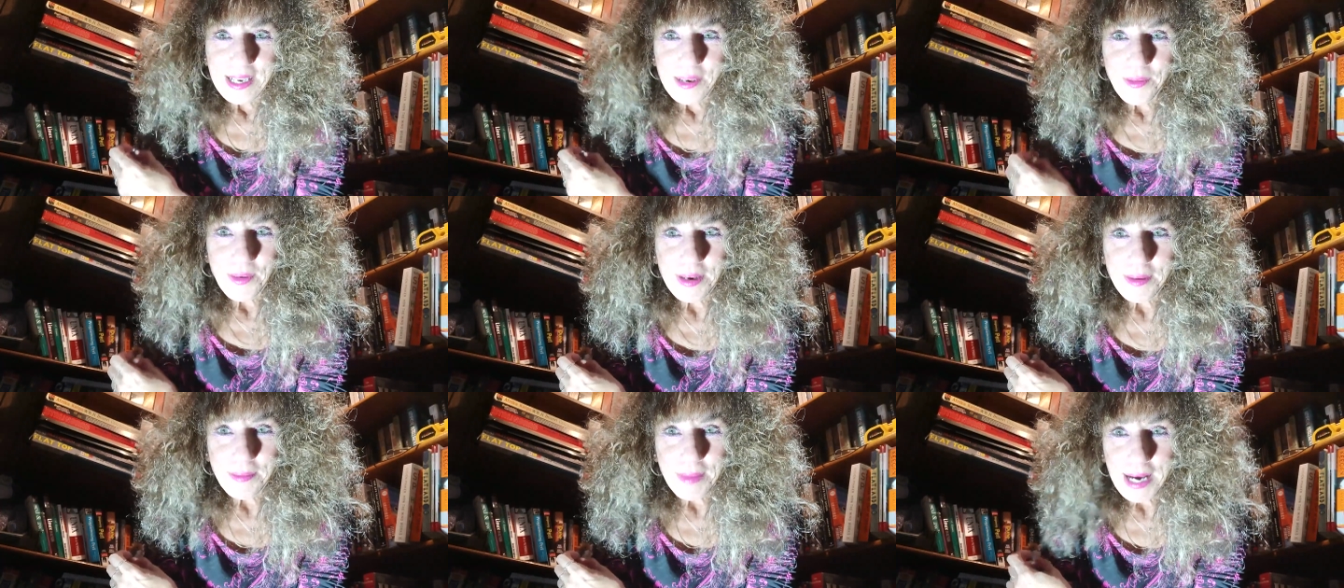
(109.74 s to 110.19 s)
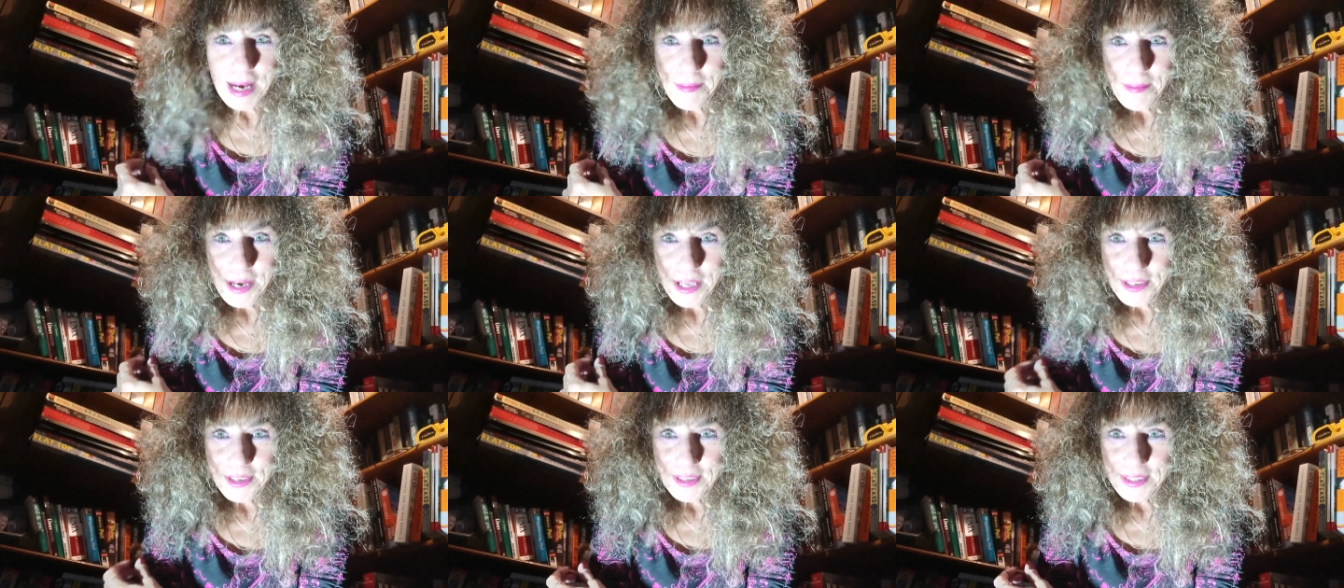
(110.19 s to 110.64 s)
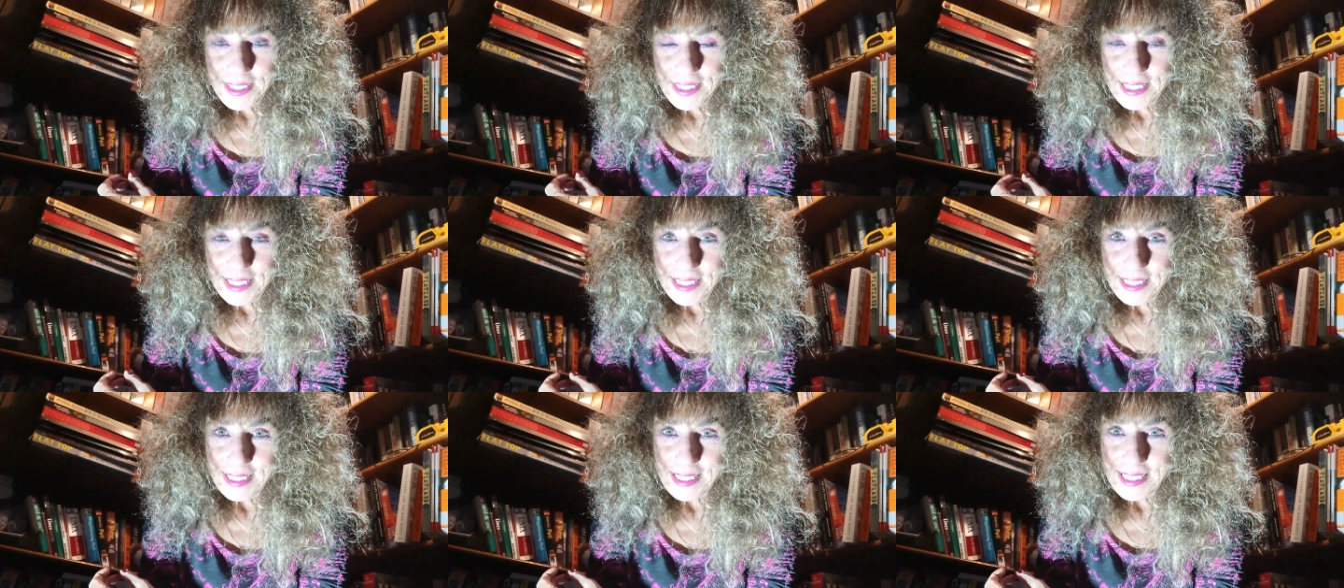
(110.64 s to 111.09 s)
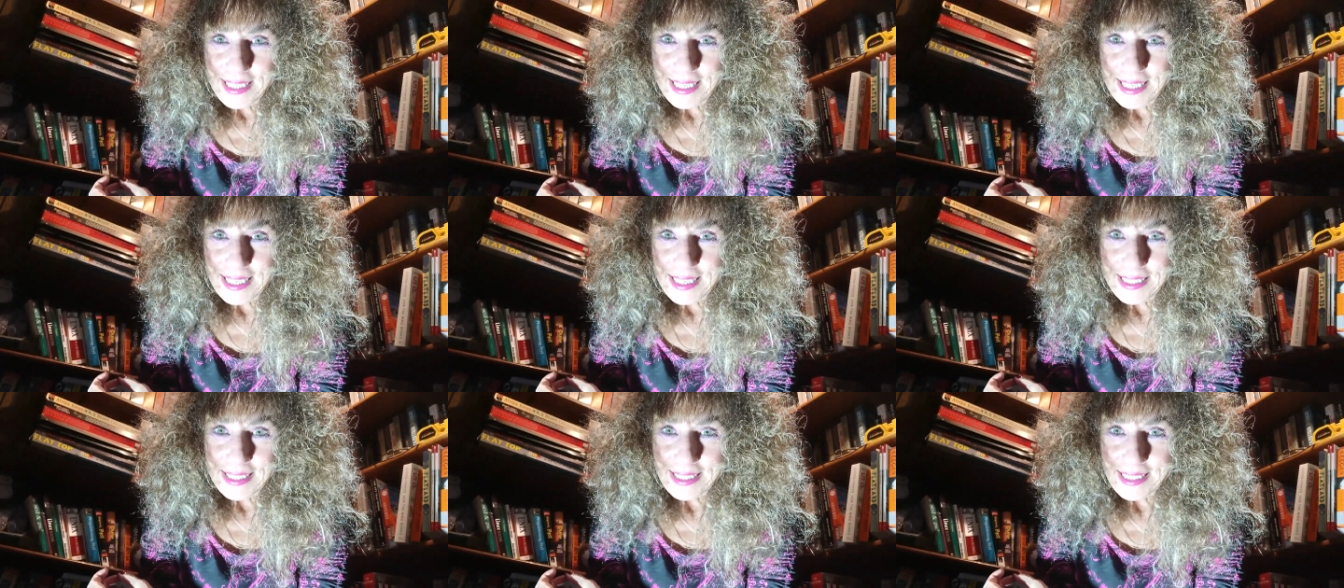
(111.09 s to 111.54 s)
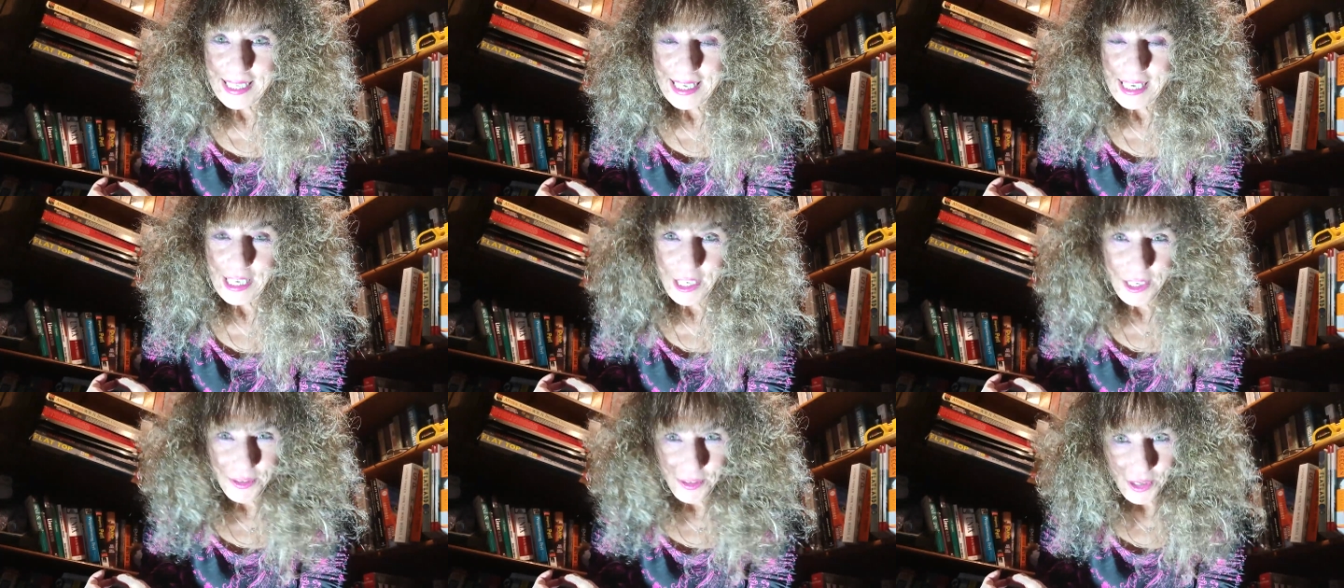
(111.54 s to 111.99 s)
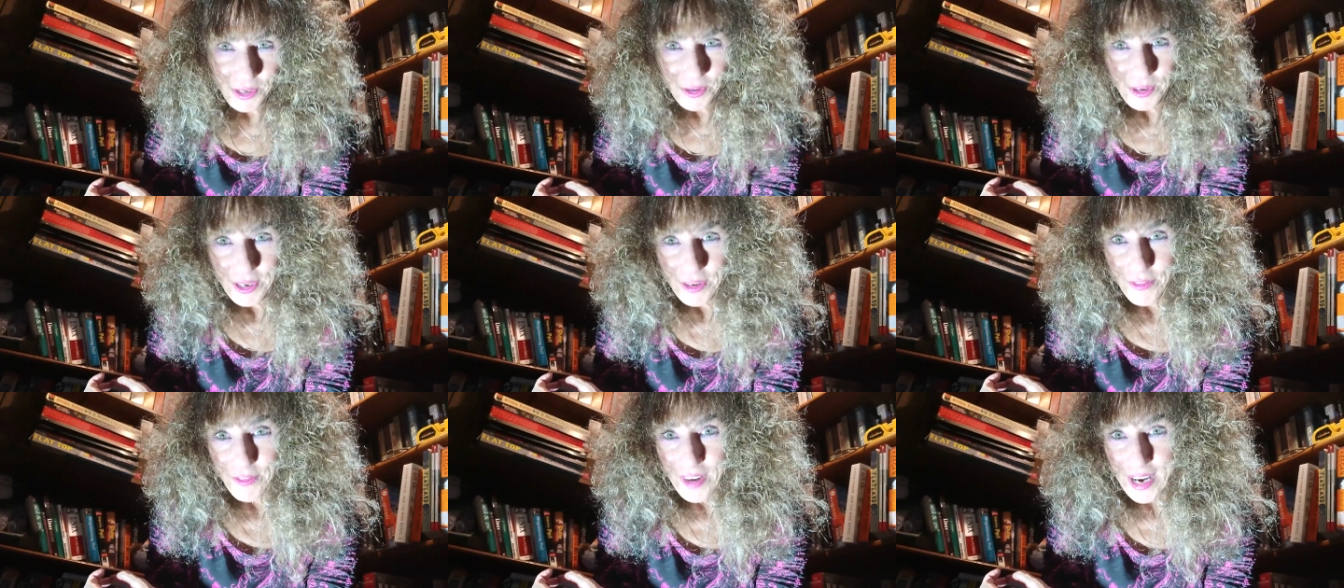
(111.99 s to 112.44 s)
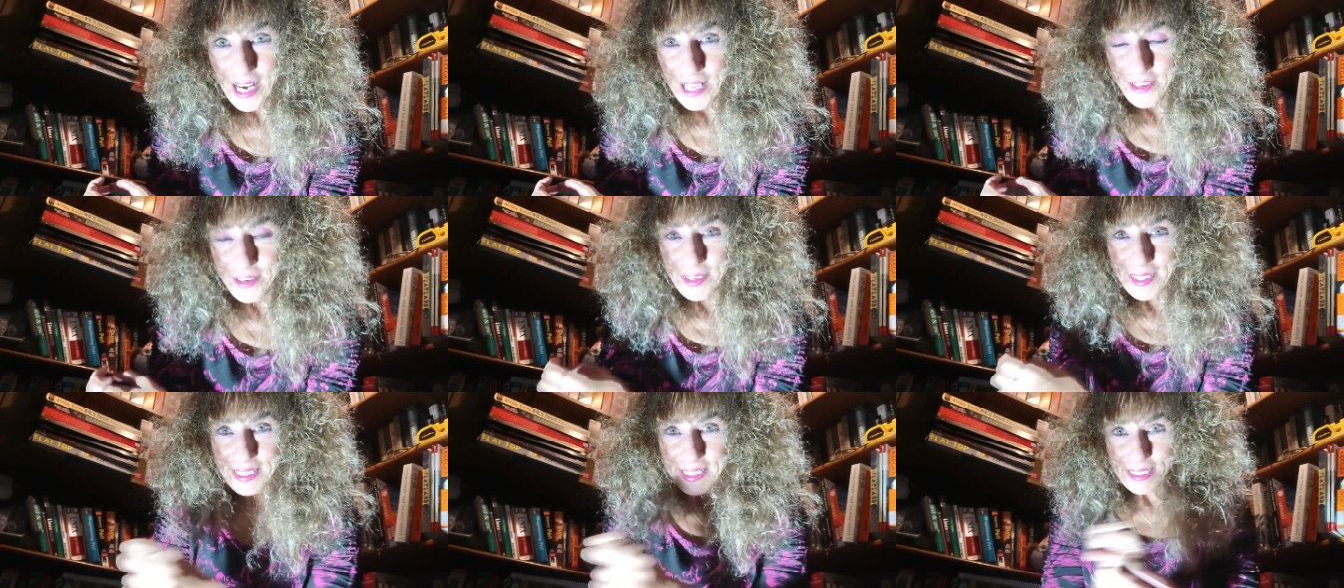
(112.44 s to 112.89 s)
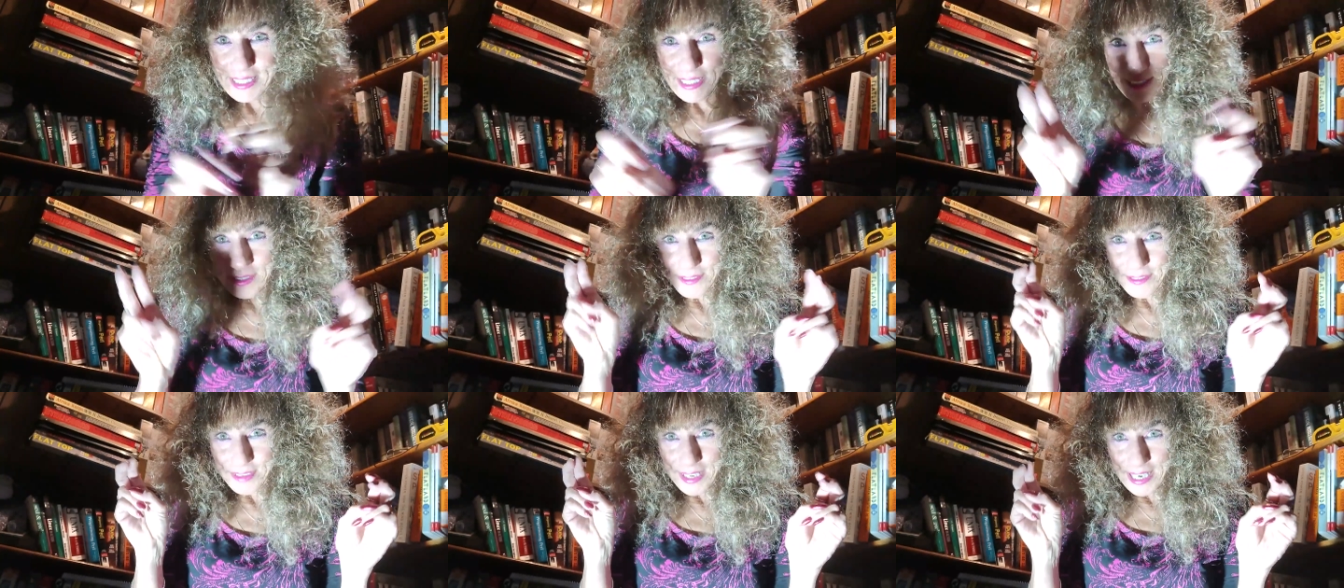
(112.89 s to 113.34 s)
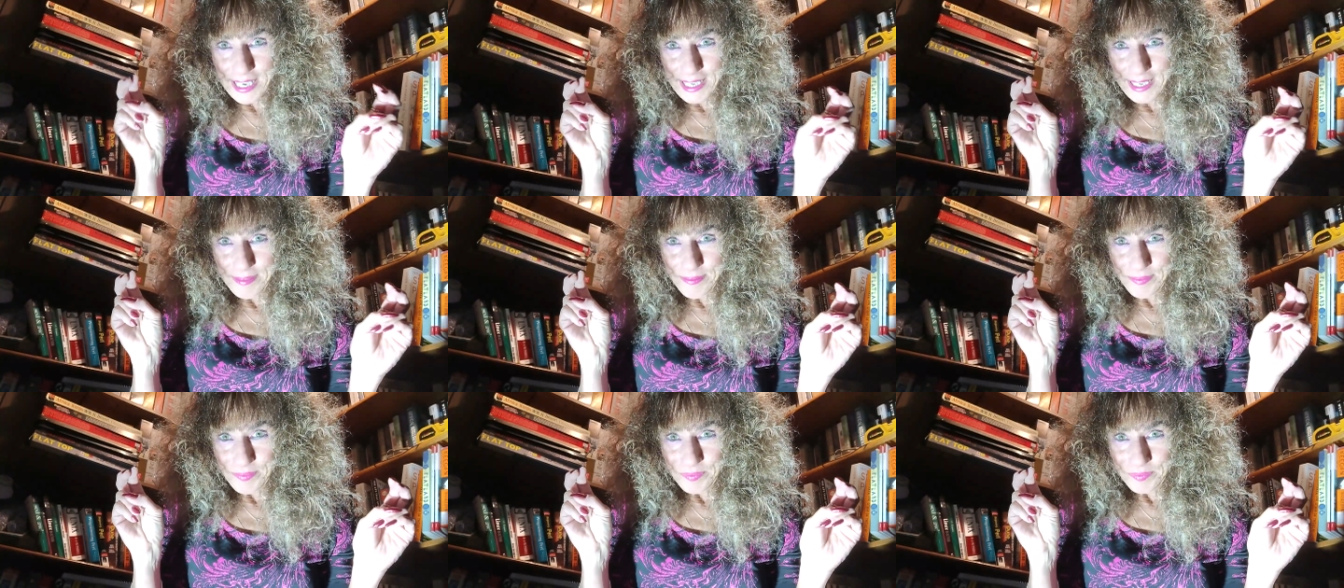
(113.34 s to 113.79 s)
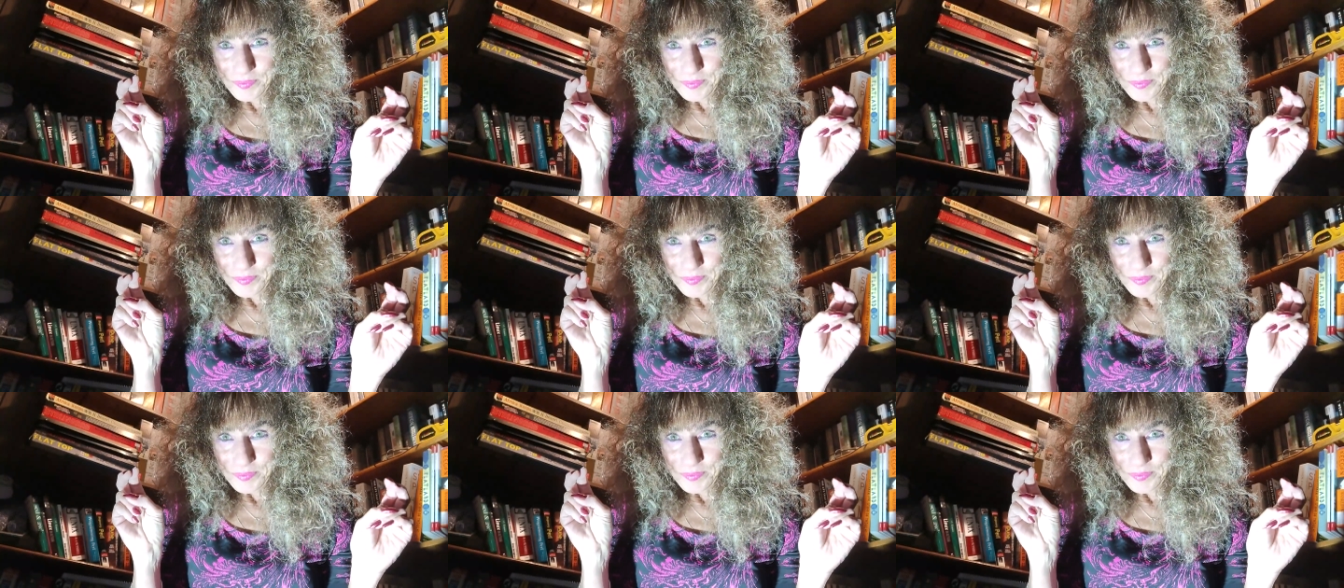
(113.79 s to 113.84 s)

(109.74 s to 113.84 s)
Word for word: What my mother did is say, you know your father isn't right.